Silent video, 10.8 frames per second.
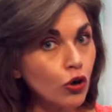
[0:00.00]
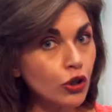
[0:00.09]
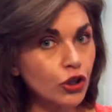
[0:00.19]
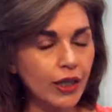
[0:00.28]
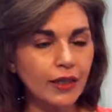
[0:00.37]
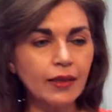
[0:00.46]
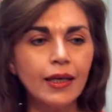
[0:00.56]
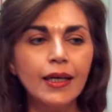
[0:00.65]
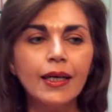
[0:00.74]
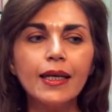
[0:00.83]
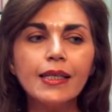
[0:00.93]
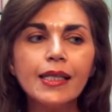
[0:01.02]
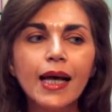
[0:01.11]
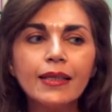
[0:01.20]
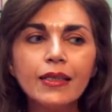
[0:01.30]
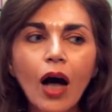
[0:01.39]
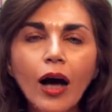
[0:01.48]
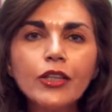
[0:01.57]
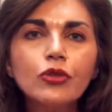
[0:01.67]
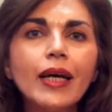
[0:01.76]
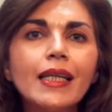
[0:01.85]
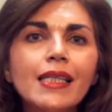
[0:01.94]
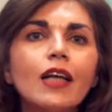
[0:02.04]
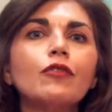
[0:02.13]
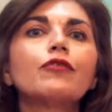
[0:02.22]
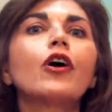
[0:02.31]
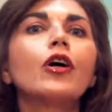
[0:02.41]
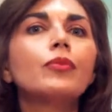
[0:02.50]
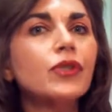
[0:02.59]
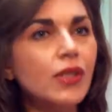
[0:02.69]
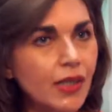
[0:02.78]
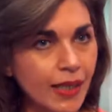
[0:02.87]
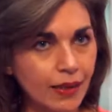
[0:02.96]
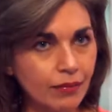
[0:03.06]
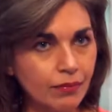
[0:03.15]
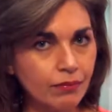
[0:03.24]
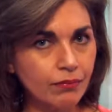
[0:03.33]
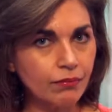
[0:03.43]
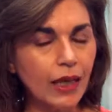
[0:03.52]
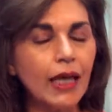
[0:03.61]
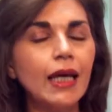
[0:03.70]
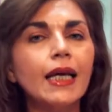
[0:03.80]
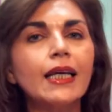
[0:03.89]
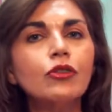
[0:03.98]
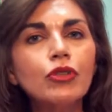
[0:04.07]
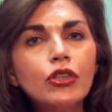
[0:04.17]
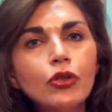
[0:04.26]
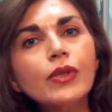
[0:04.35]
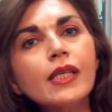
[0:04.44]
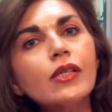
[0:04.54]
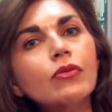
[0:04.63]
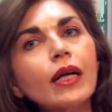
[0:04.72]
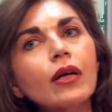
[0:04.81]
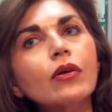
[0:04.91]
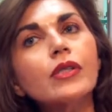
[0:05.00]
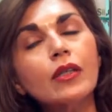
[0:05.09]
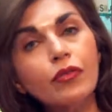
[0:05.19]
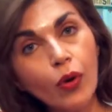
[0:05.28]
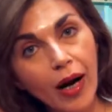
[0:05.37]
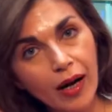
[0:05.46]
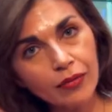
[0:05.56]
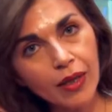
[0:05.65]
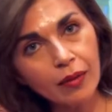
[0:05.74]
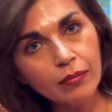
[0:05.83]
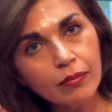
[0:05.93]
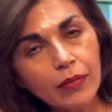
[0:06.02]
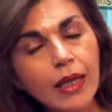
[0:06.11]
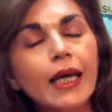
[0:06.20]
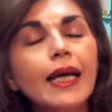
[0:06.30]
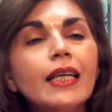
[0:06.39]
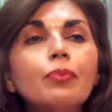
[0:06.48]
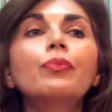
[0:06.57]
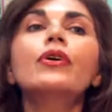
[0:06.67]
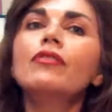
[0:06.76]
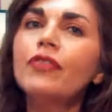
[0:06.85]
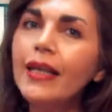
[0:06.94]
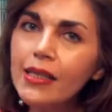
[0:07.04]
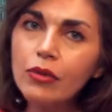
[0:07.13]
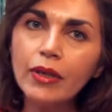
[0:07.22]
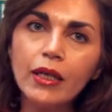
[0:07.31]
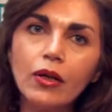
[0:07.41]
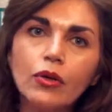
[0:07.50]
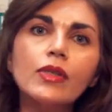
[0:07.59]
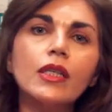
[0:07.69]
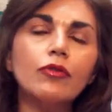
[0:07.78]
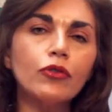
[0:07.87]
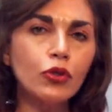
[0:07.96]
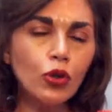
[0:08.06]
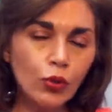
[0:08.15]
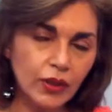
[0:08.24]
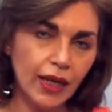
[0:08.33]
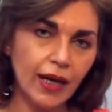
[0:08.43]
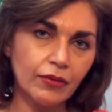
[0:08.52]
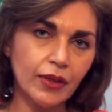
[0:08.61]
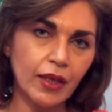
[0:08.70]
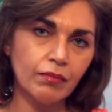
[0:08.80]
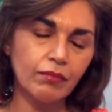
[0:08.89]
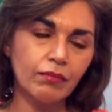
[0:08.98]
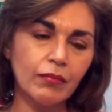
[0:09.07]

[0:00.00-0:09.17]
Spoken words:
collagen is that it hydrates and firms the skin. It reduces wrinkles if you have them. It prevents wrinkles if you don't have them.